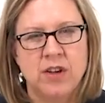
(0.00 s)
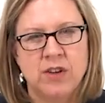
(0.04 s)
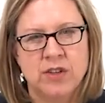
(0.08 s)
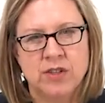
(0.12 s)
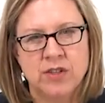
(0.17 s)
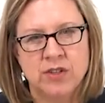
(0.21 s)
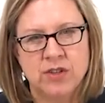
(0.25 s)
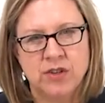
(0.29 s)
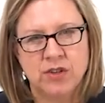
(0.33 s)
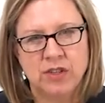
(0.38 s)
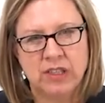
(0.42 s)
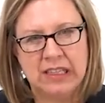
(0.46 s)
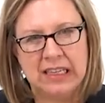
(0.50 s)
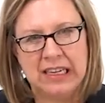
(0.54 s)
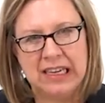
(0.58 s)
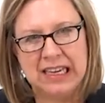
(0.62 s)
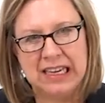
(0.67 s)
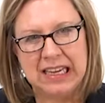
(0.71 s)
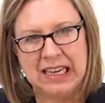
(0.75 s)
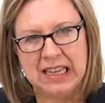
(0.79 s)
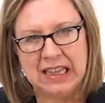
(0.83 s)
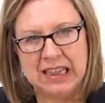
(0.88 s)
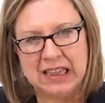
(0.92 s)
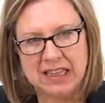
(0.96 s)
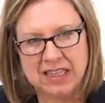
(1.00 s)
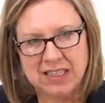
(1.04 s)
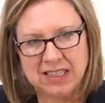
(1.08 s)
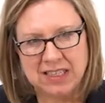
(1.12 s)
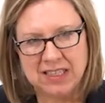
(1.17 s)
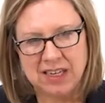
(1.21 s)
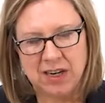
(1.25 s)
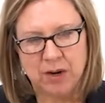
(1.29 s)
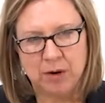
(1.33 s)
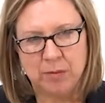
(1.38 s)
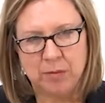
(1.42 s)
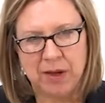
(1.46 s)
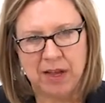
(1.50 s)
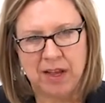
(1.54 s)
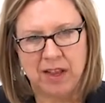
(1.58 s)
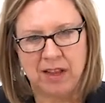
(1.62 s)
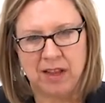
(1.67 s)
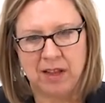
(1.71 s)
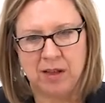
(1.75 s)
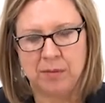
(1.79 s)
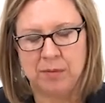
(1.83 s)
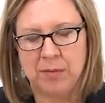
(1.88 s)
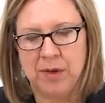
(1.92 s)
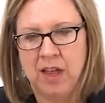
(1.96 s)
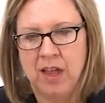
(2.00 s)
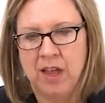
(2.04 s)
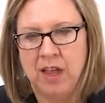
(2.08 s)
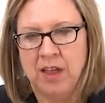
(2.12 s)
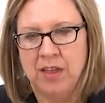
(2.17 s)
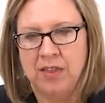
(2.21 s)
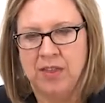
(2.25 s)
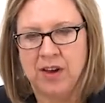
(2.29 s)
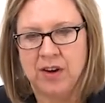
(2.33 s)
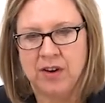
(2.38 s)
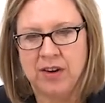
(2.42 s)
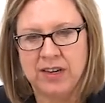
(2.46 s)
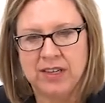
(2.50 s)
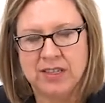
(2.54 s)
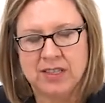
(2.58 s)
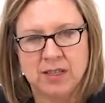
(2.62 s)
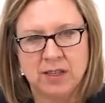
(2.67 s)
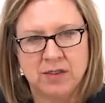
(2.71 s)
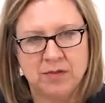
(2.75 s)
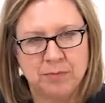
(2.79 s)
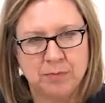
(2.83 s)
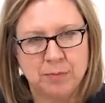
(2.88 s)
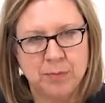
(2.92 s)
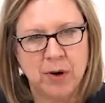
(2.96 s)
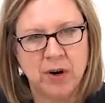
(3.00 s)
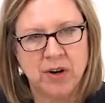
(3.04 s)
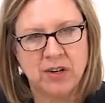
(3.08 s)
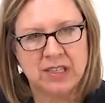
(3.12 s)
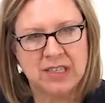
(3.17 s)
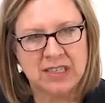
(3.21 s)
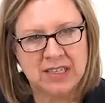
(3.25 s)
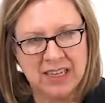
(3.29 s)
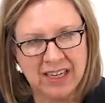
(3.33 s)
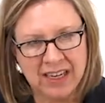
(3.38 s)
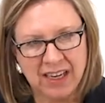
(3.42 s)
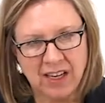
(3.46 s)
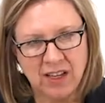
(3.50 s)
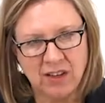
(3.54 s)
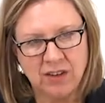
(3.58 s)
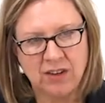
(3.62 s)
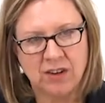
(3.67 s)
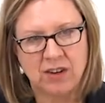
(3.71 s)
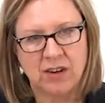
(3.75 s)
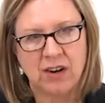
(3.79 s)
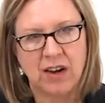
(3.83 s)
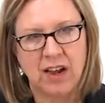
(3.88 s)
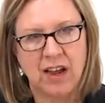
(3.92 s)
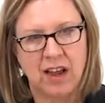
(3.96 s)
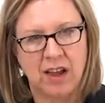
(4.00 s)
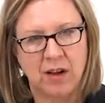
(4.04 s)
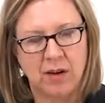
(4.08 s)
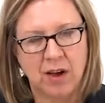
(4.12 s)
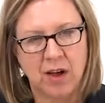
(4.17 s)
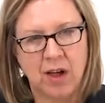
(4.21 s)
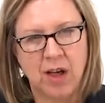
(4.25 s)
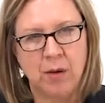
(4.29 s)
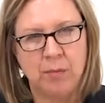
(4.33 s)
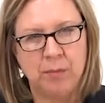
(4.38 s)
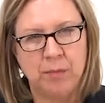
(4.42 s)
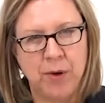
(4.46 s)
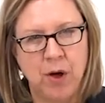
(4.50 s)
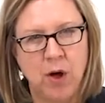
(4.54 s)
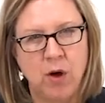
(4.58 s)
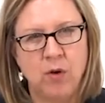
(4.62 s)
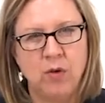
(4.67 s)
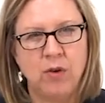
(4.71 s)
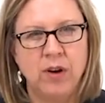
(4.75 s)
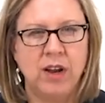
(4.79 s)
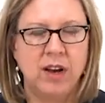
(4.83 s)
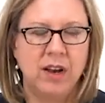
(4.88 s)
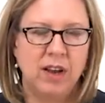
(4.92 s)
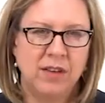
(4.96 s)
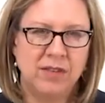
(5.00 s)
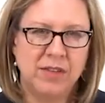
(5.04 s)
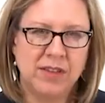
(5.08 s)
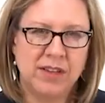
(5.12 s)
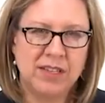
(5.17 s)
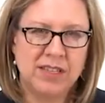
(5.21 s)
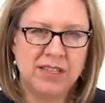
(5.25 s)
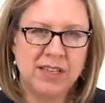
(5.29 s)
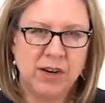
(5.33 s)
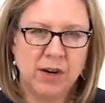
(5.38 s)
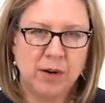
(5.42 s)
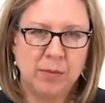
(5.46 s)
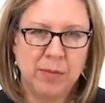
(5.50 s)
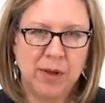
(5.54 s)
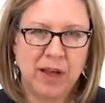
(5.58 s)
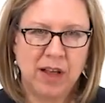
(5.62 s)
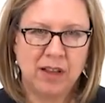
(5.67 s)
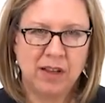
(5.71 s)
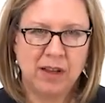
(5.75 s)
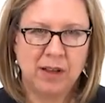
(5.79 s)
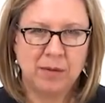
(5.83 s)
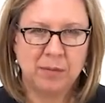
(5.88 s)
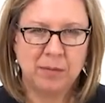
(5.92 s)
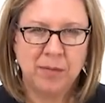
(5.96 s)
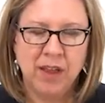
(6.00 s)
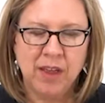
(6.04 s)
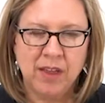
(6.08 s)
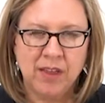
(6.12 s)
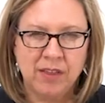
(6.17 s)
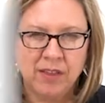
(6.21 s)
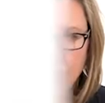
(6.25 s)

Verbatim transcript: Certainly in the cerebellum, there is a particular component of the cerebellum,